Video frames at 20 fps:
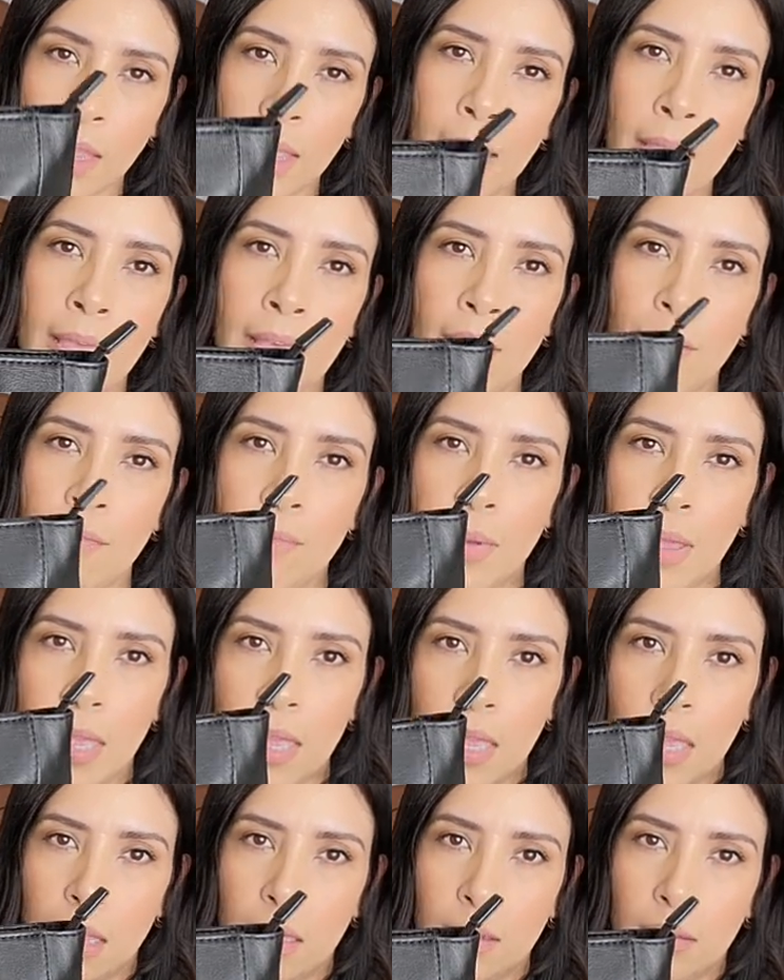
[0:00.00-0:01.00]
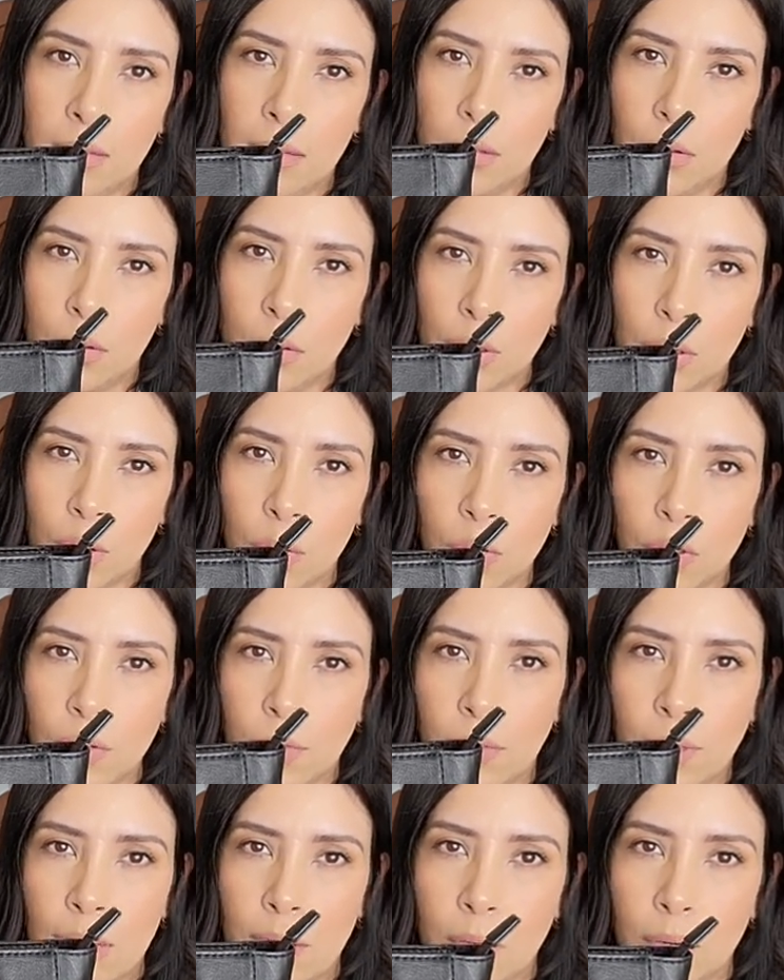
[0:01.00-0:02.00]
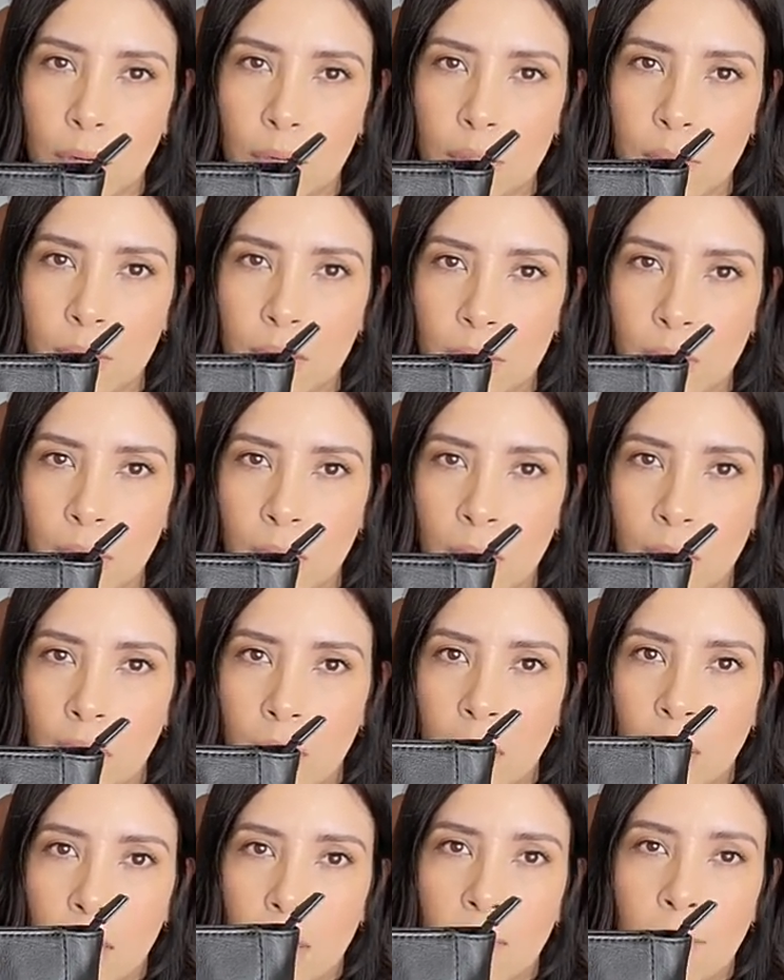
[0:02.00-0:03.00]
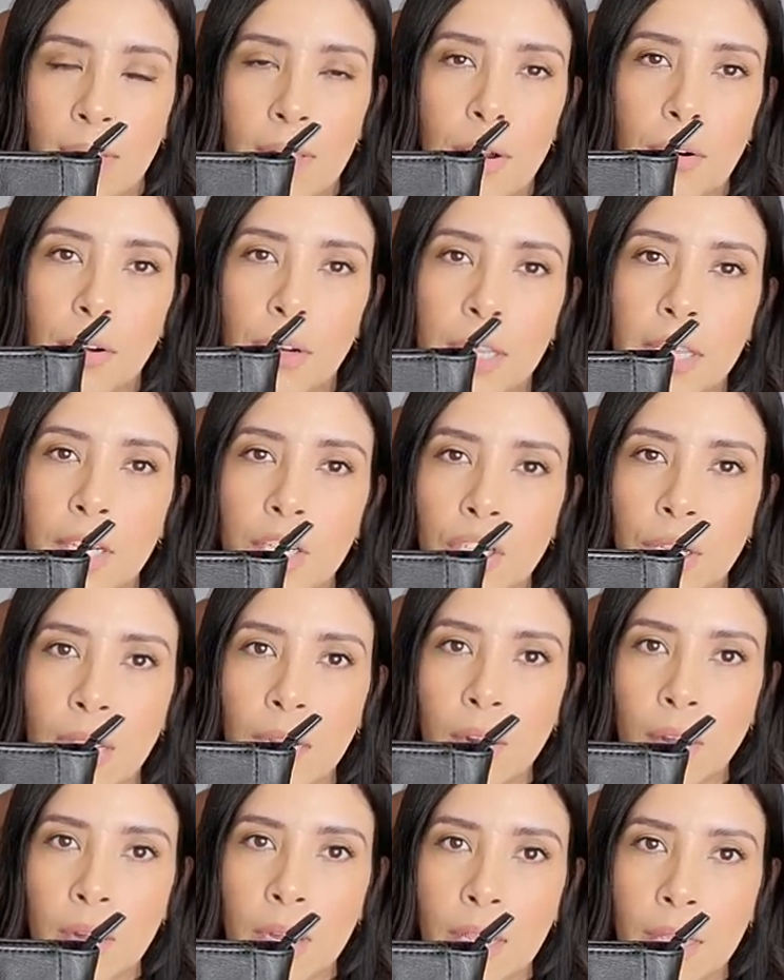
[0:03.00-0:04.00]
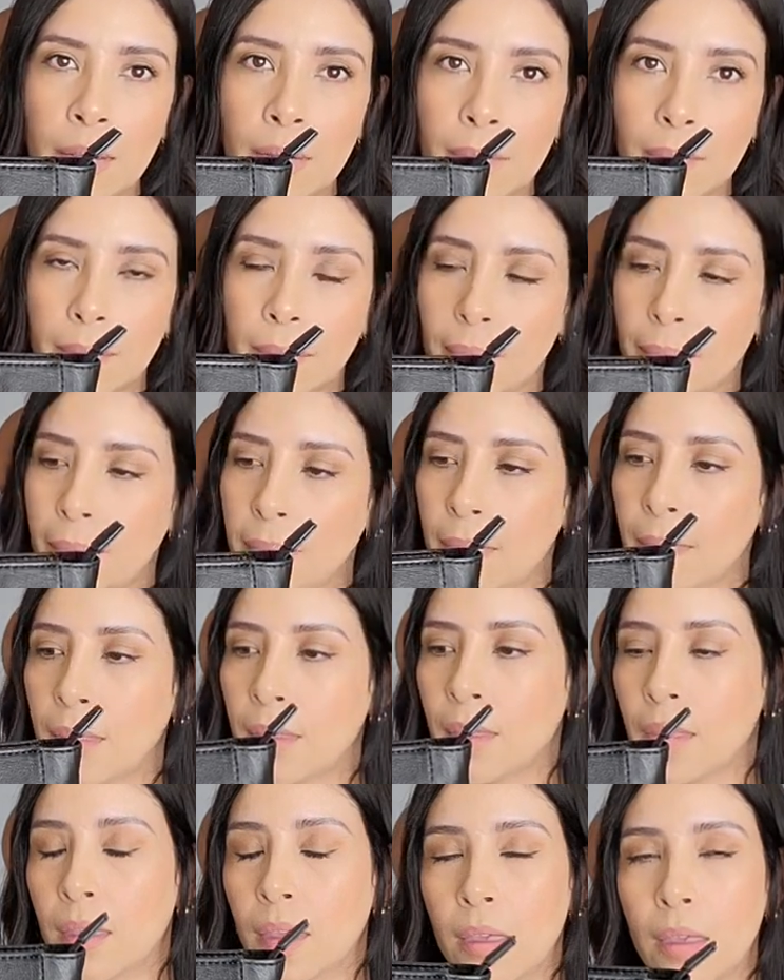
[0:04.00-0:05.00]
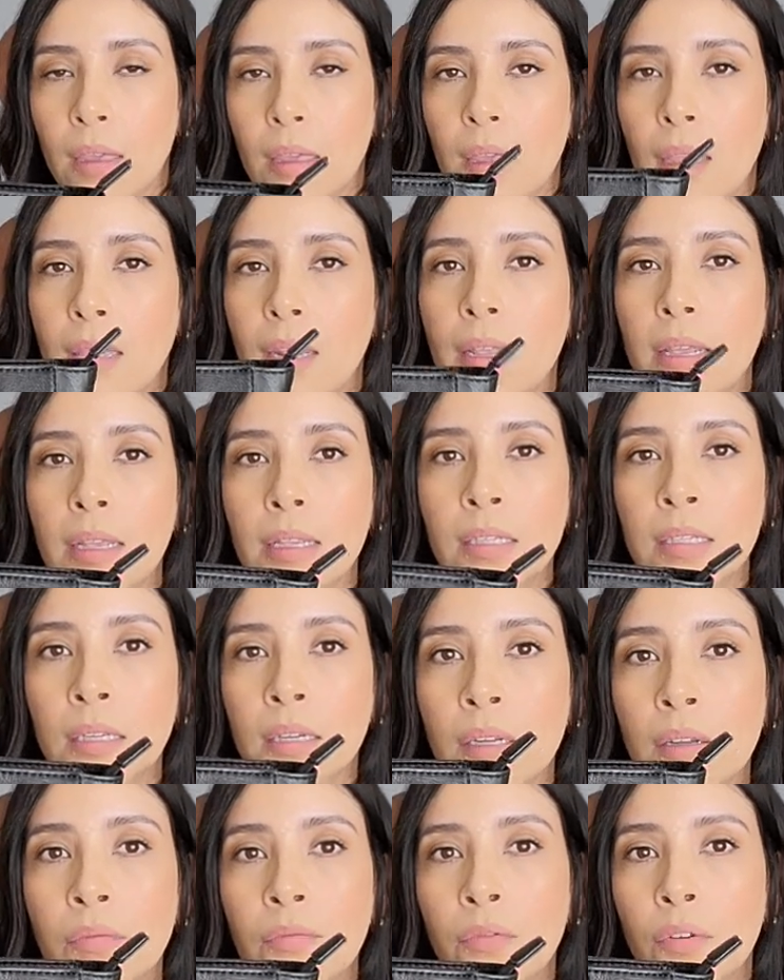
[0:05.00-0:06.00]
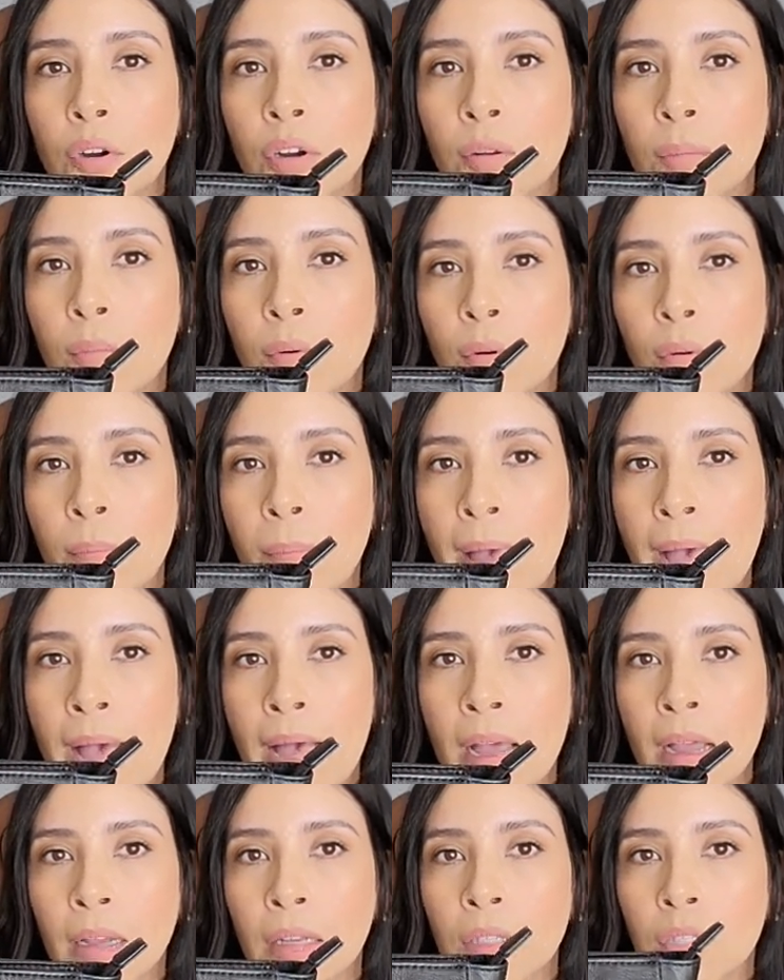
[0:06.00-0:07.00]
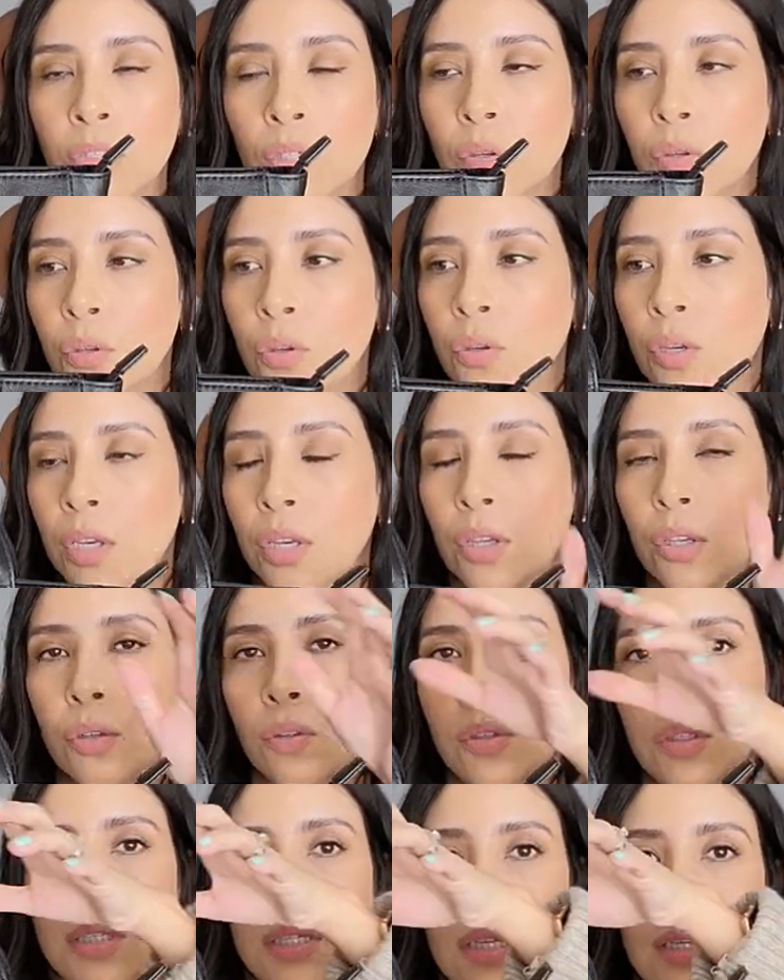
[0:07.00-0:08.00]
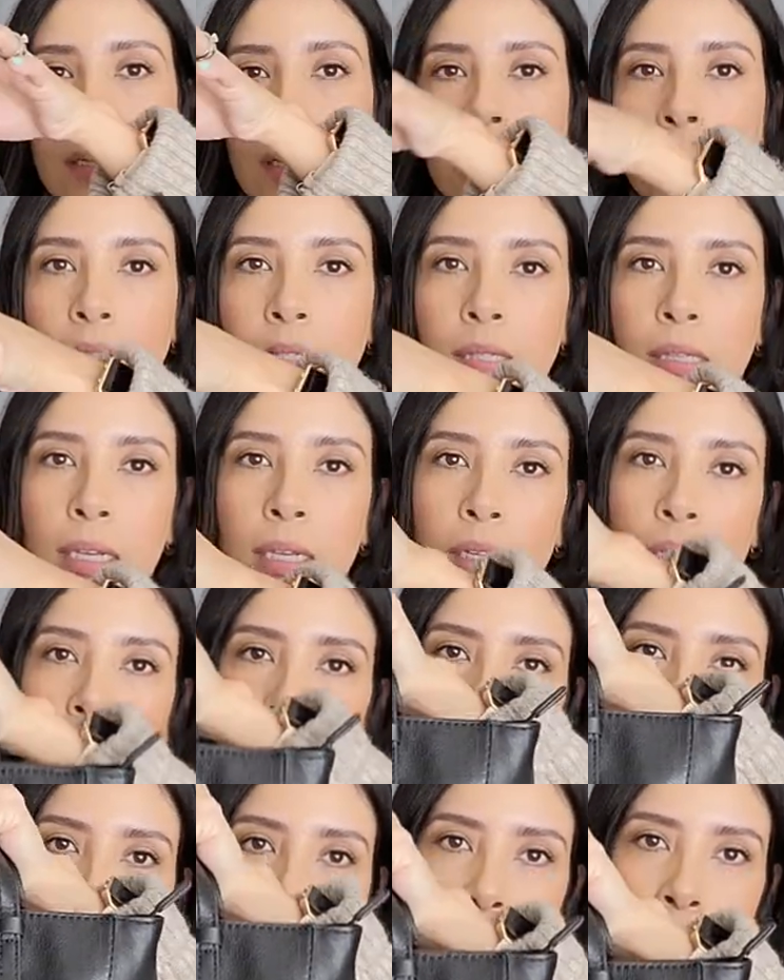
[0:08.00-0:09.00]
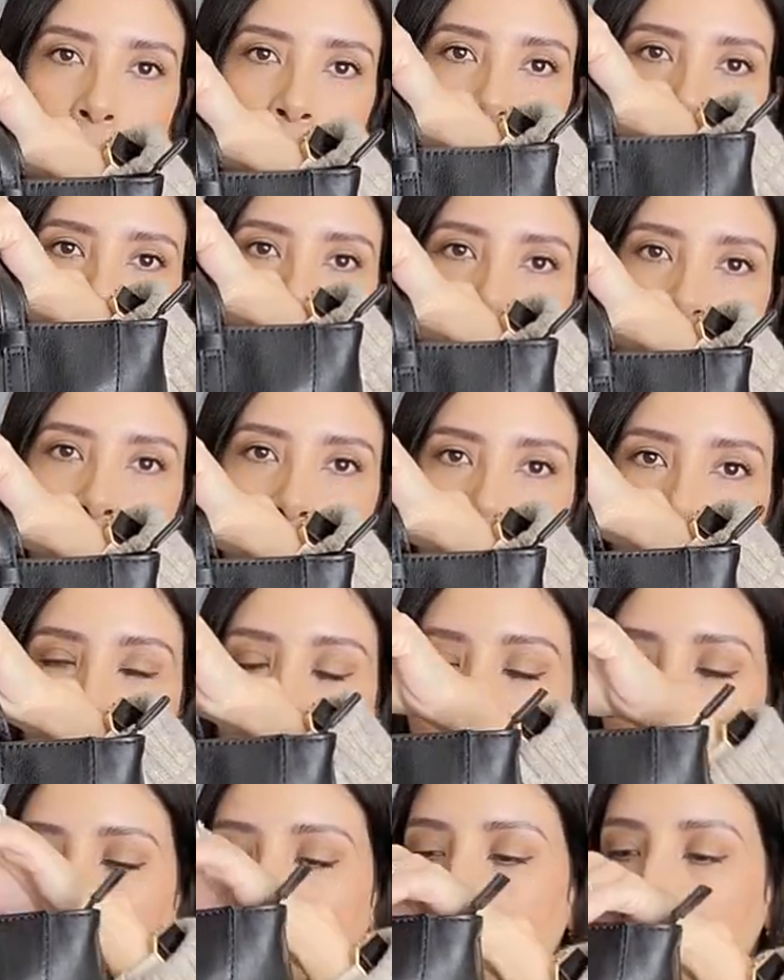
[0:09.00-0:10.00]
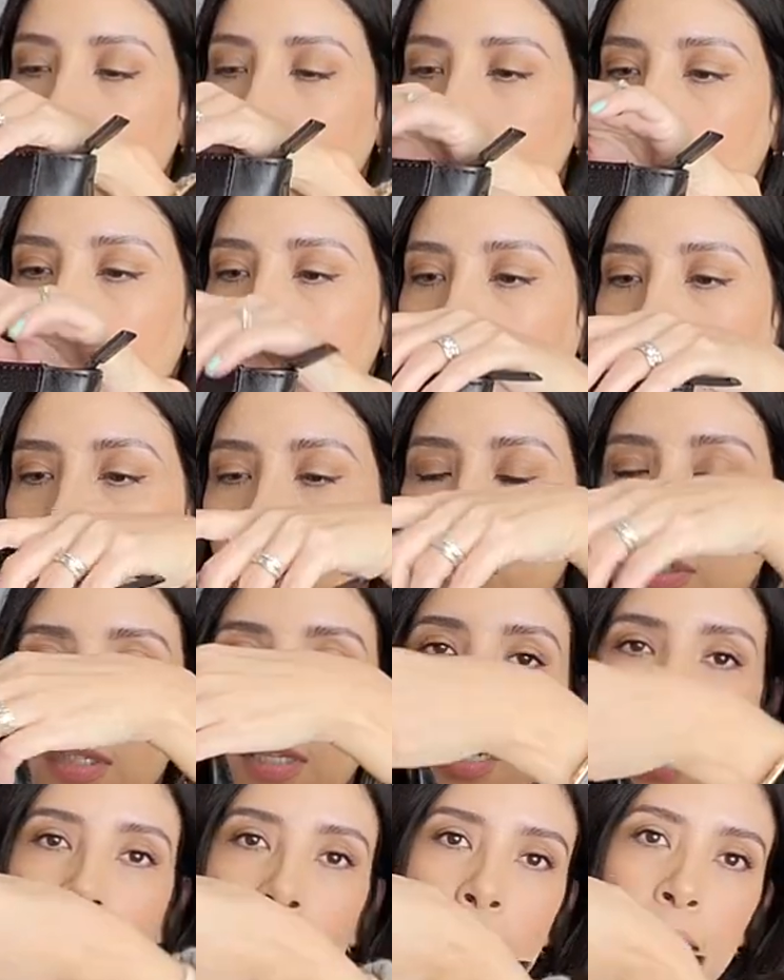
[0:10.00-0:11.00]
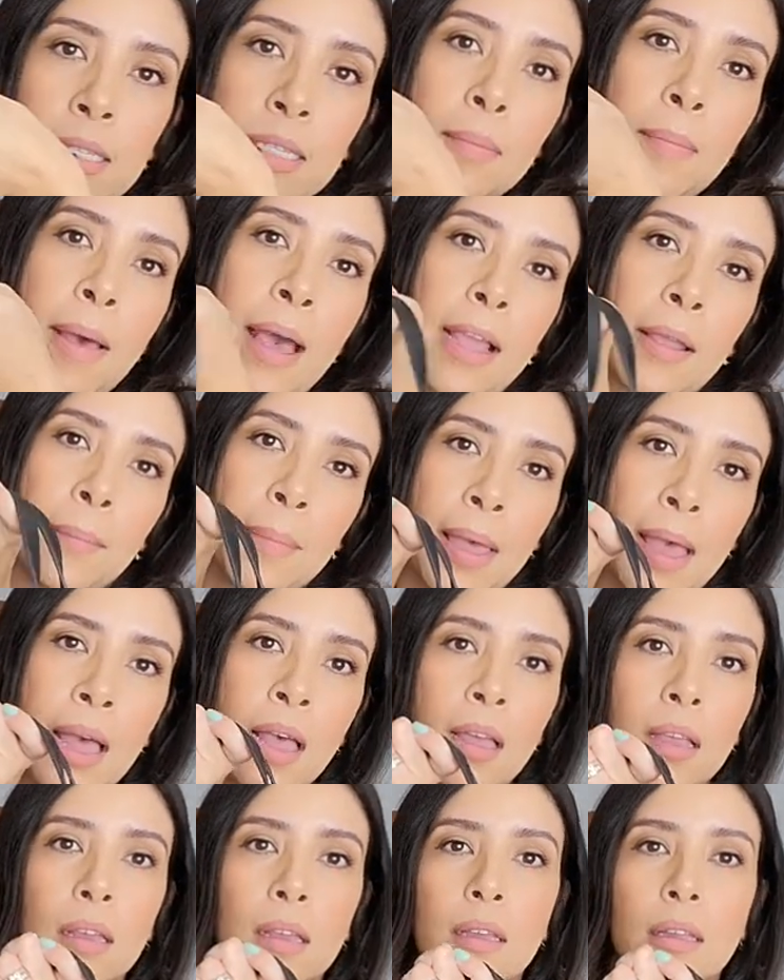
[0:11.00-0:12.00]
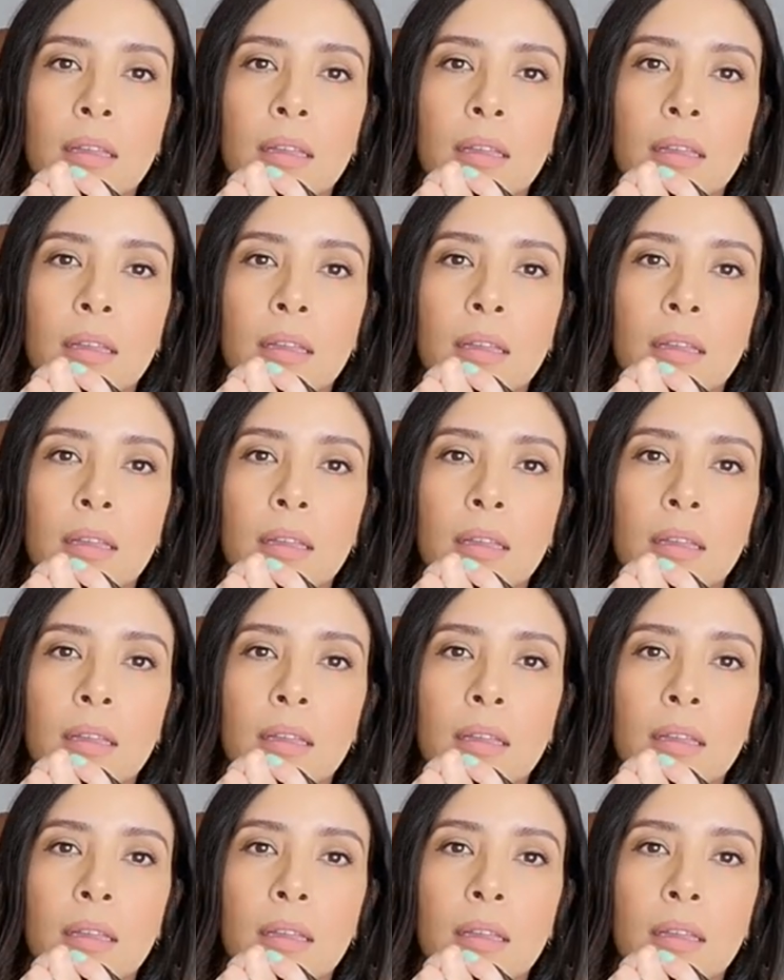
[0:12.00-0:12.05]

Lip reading: I have my little Coach flower keychain on it. It is a convertible bag, so you can use it as like a top handle, and you can use it as a backpack.